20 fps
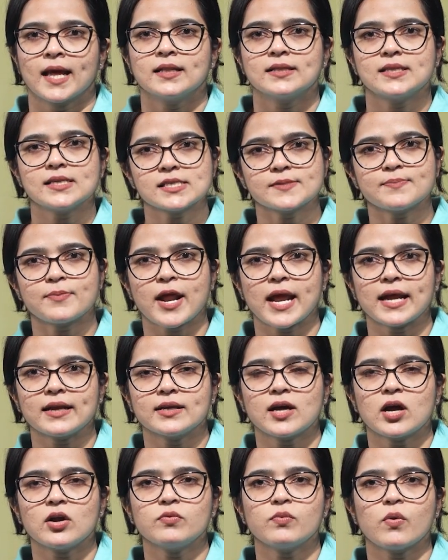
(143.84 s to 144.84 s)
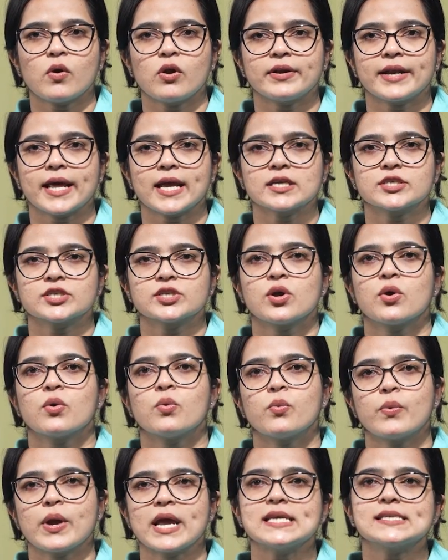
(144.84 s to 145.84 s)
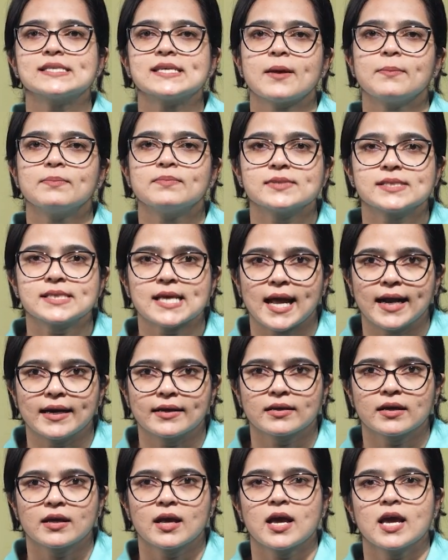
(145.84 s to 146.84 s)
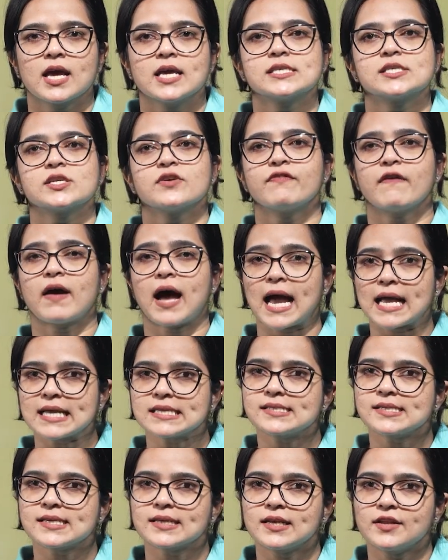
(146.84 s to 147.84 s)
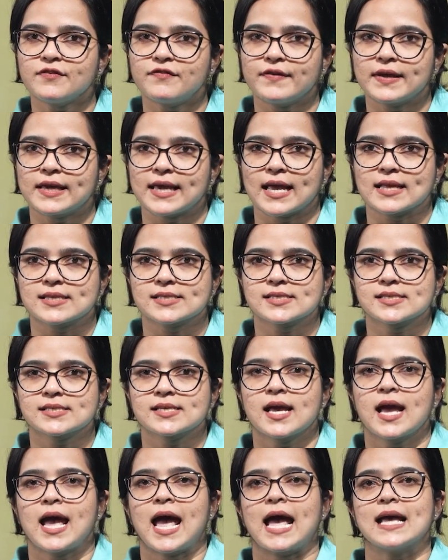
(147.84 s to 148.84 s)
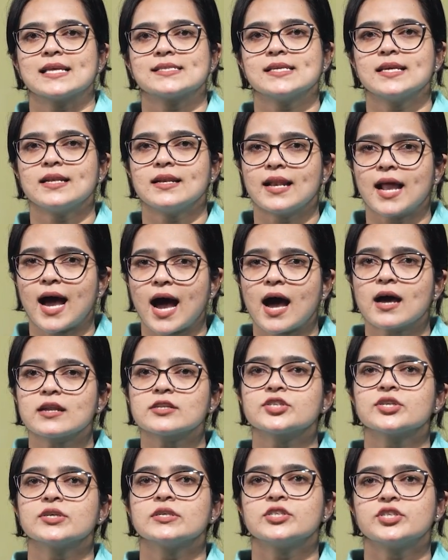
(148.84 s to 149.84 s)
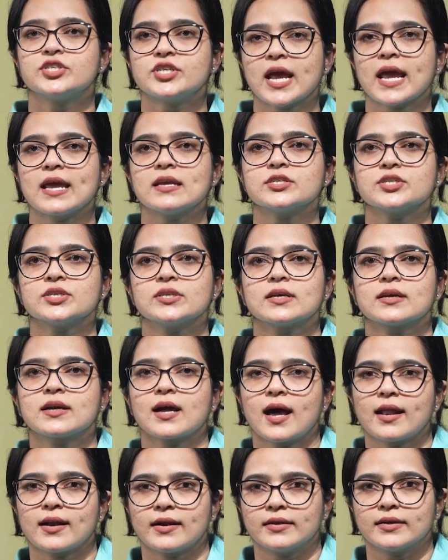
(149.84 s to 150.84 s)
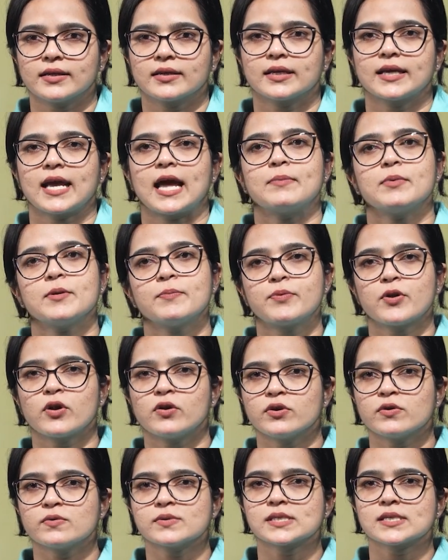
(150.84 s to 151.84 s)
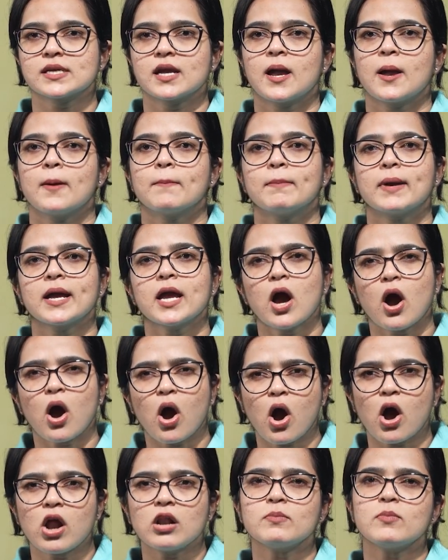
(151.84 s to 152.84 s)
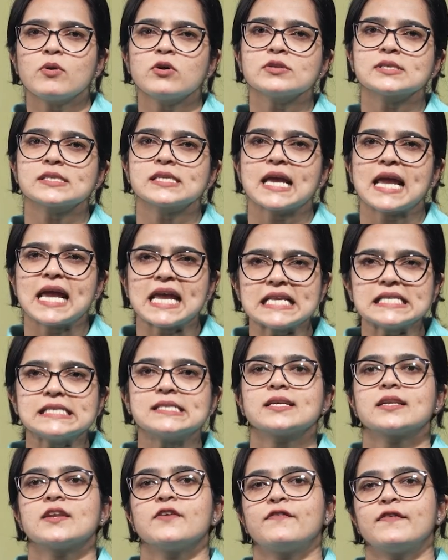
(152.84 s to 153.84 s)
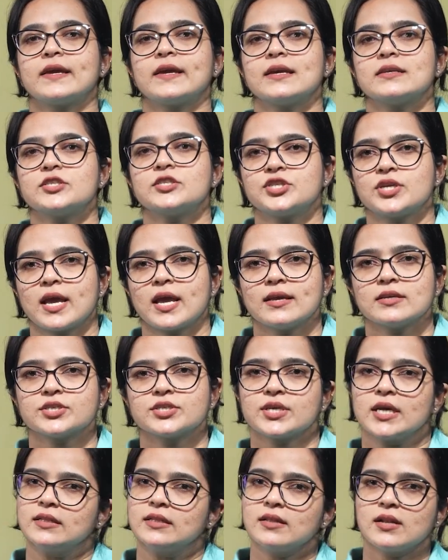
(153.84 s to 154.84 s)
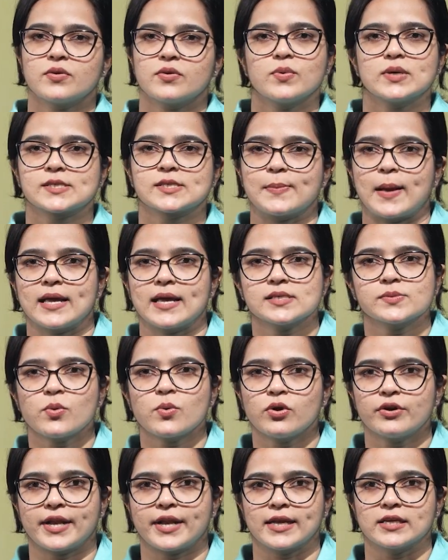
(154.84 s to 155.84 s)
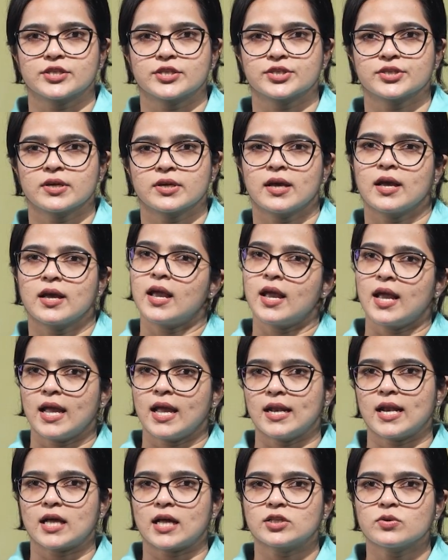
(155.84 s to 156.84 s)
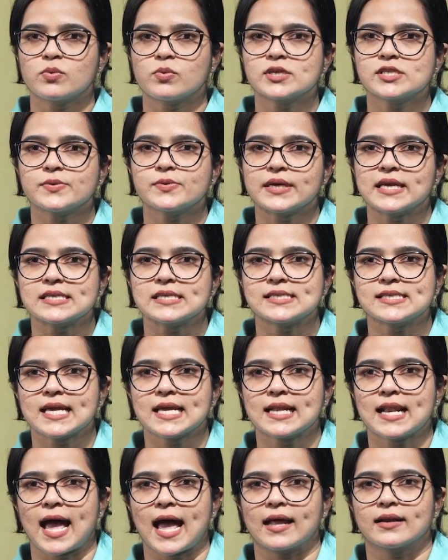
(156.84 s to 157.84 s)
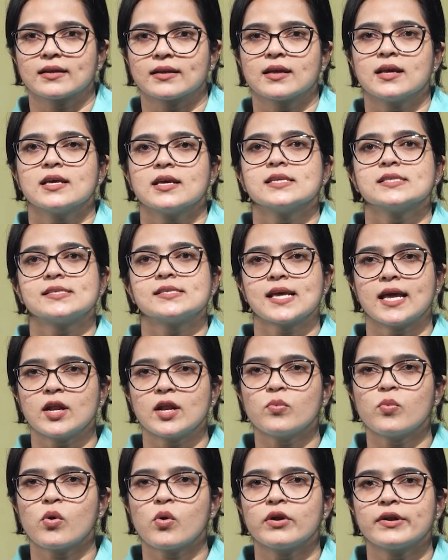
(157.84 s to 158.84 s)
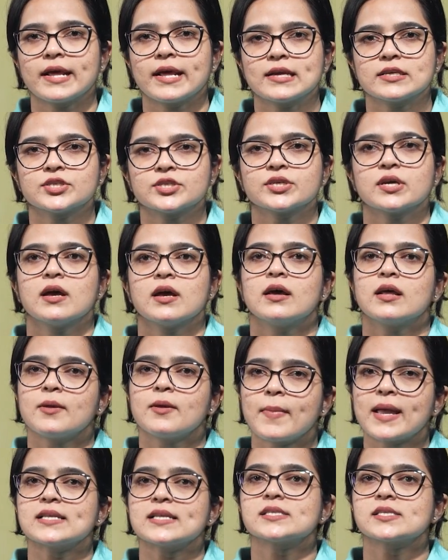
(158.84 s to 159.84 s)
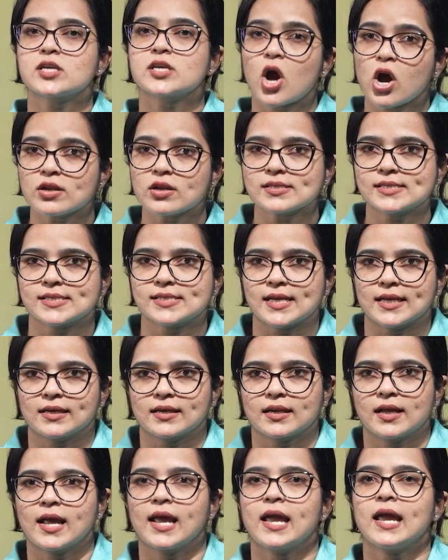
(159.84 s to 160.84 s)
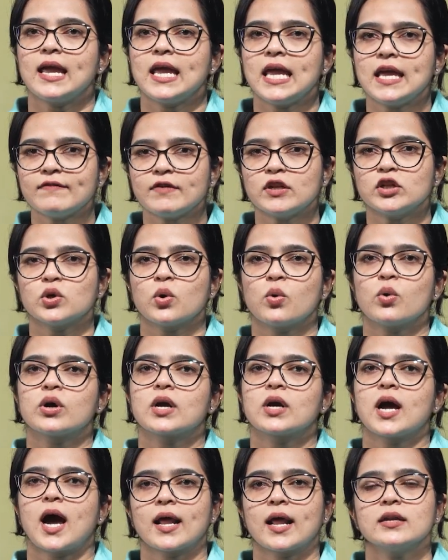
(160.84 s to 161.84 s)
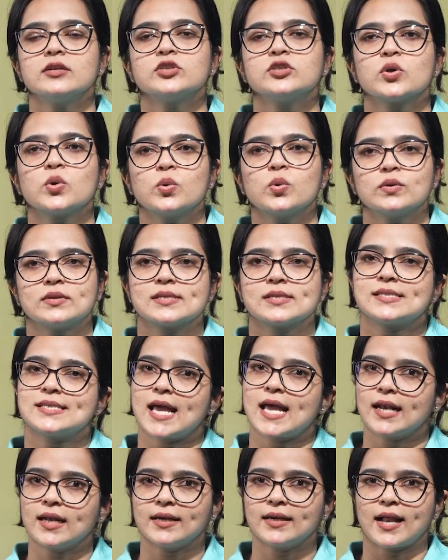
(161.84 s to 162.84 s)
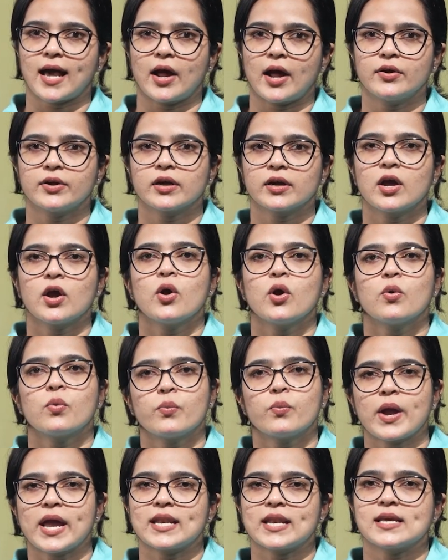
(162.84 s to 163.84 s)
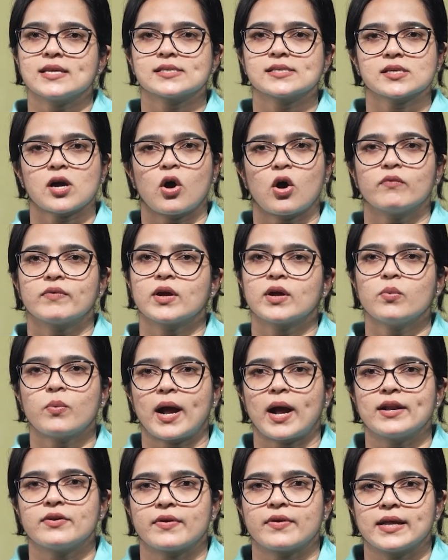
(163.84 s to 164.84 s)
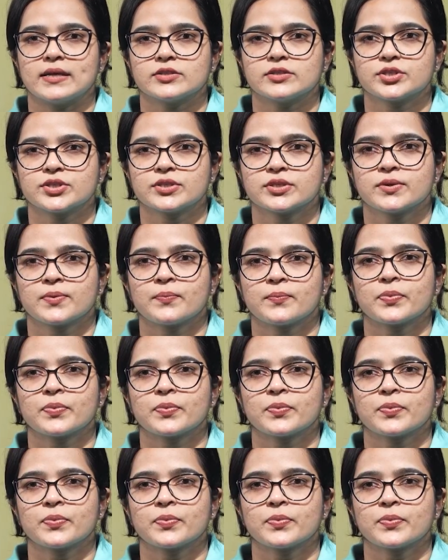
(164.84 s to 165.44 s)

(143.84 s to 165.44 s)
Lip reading: This breakdown voltage V sub Z is of high significance as a large change in the current can be produced by almost insignificant change in the reverse bias voltage. In other words, we can say that zener voltage remains constant even though current through the zener diode varies over a wide range.